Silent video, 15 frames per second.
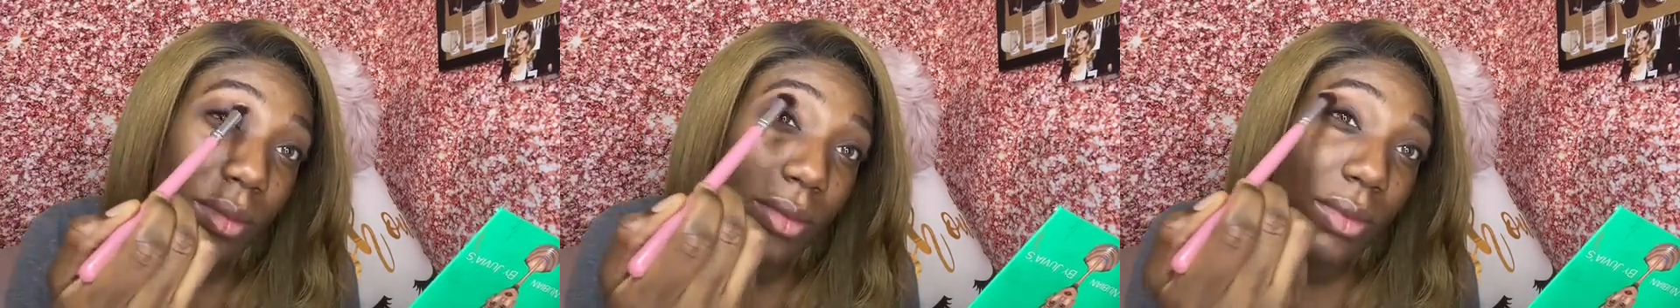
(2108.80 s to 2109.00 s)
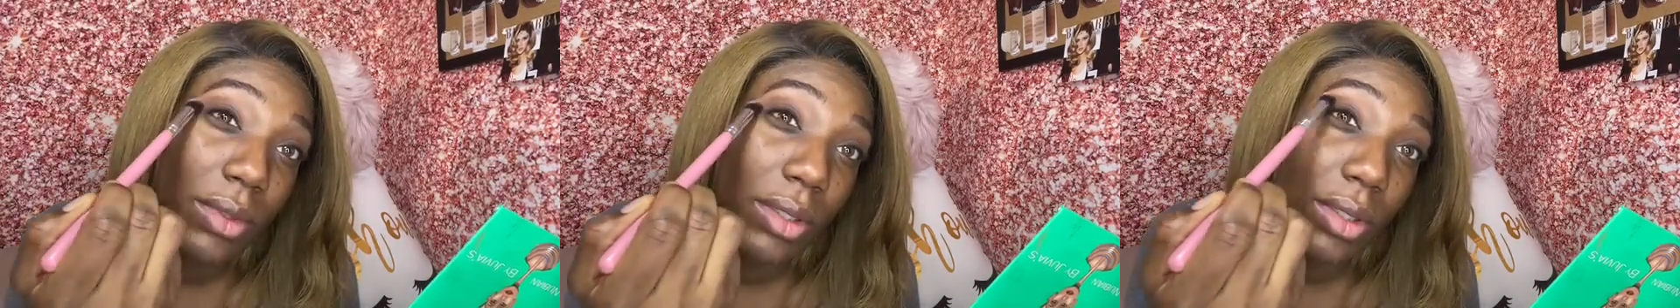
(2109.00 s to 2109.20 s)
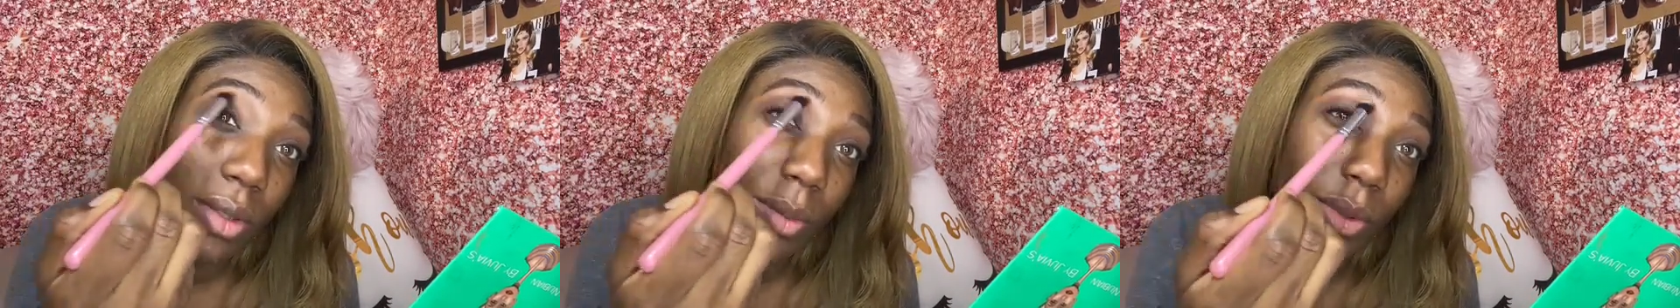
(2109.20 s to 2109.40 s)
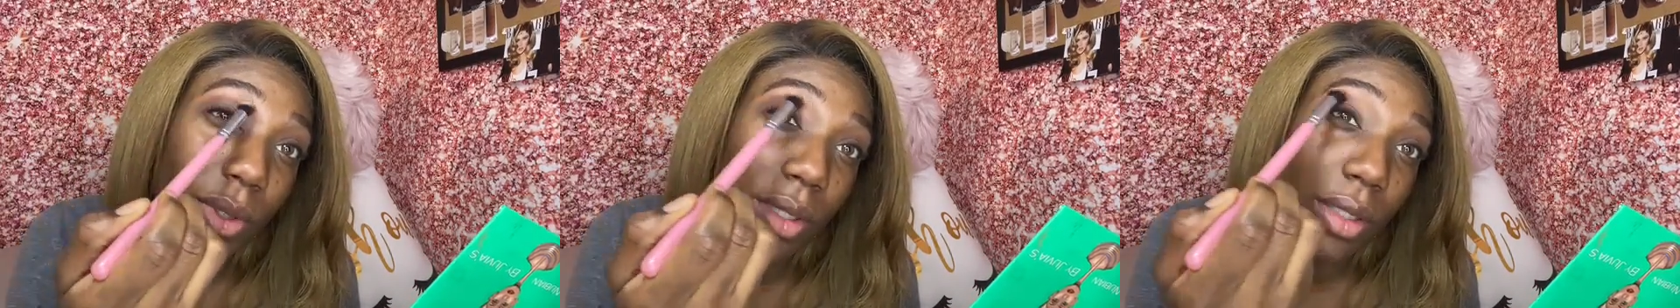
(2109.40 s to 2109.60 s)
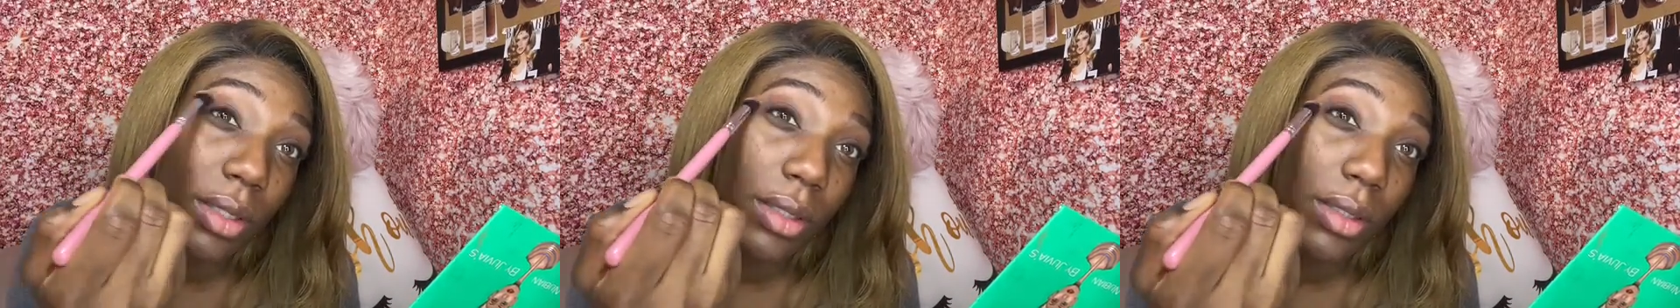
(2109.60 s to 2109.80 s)
Looks
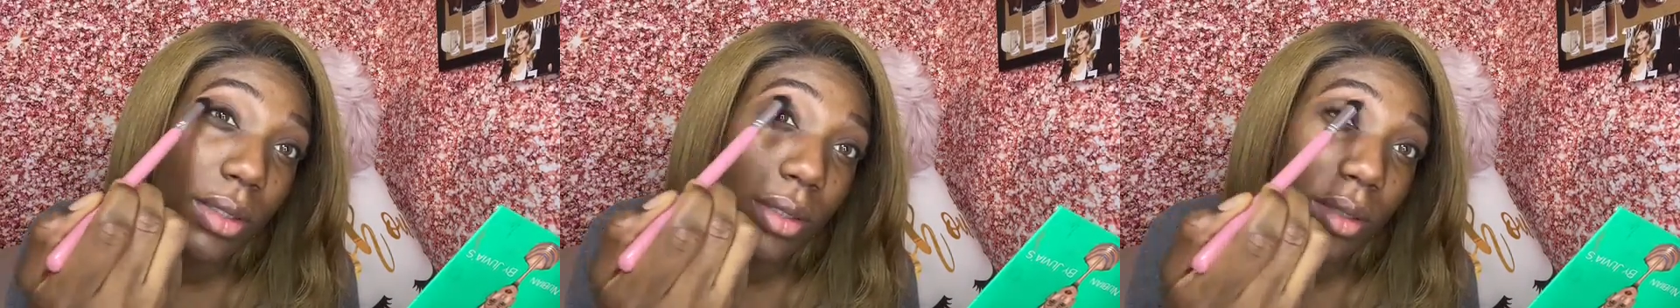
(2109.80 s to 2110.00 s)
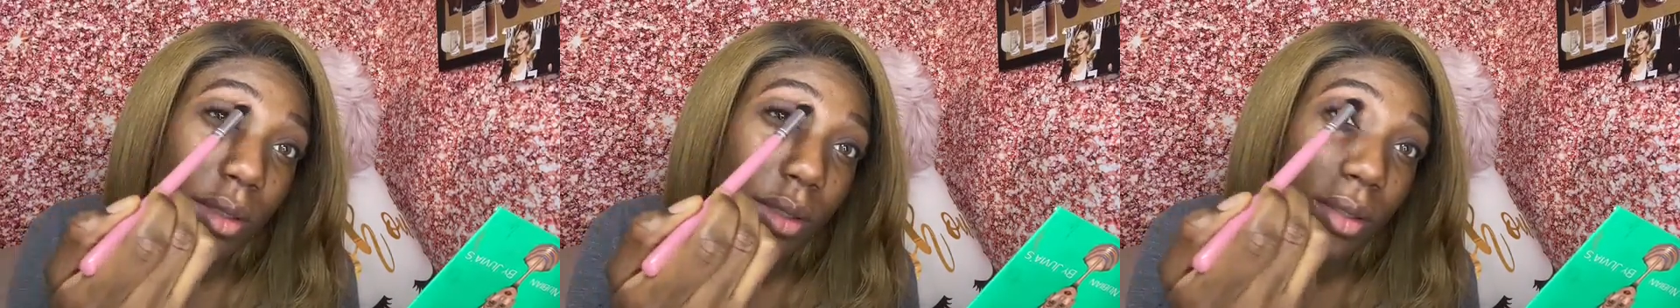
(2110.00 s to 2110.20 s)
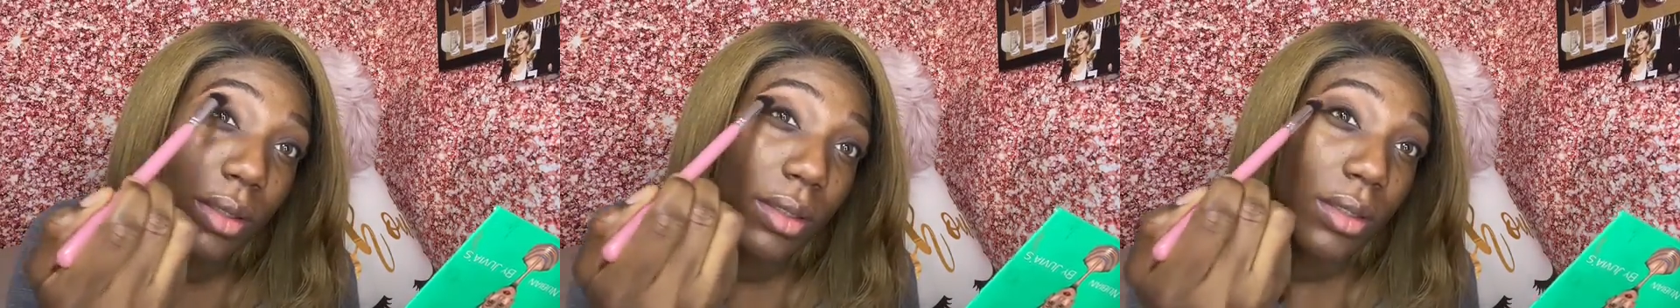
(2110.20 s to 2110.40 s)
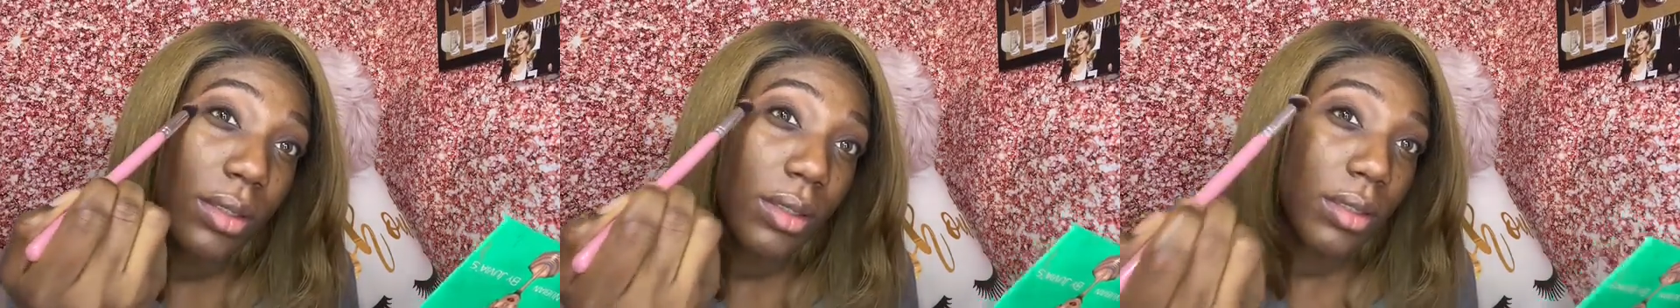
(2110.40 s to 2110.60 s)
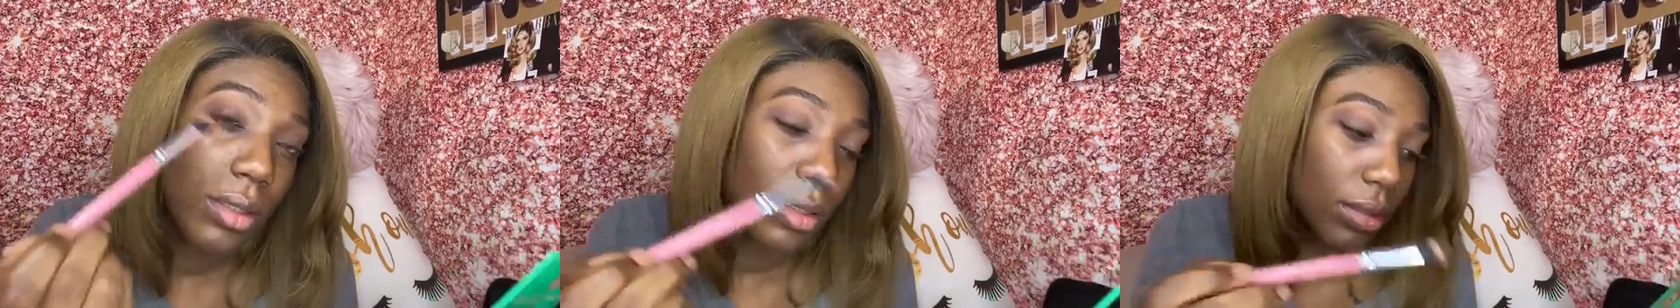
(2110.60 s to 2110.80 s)
pretty.
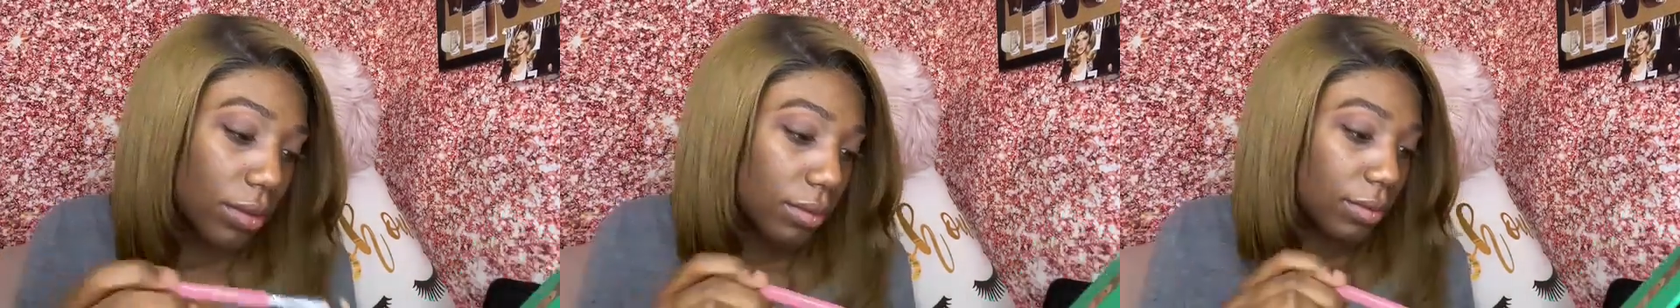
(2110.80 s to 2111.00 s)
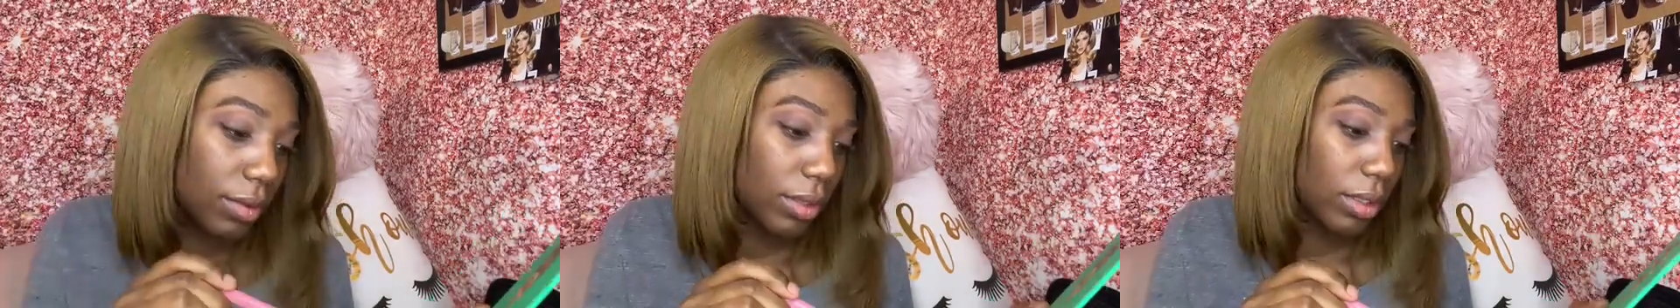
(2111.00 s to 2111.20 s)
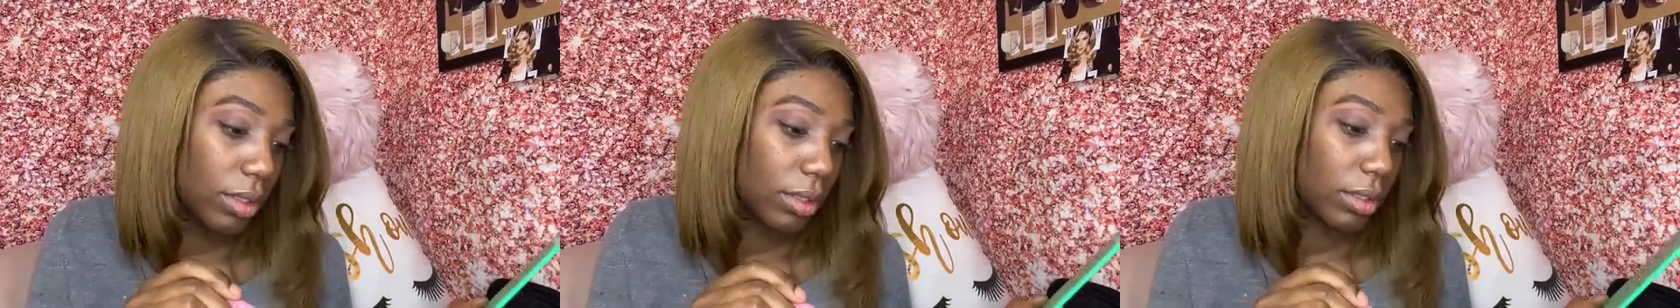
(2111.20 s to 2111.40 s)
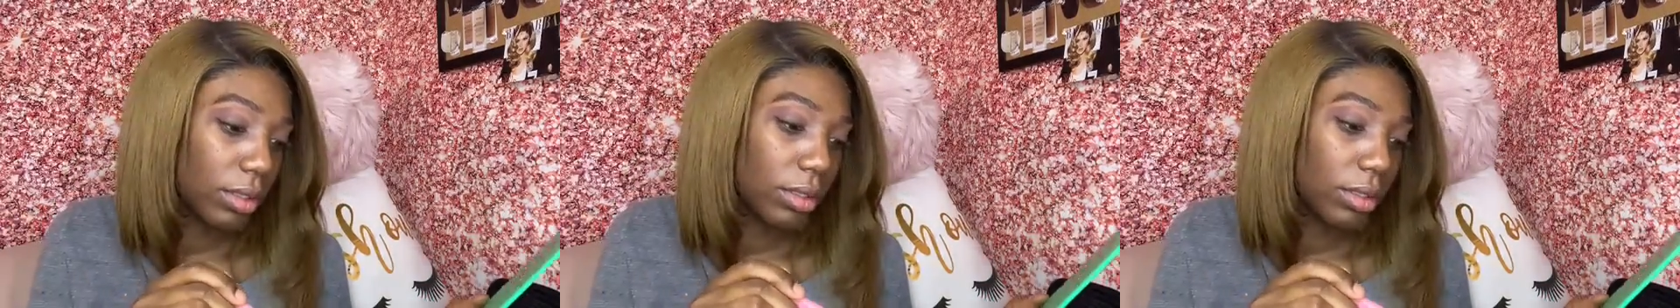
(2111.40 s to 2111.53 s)
Alright.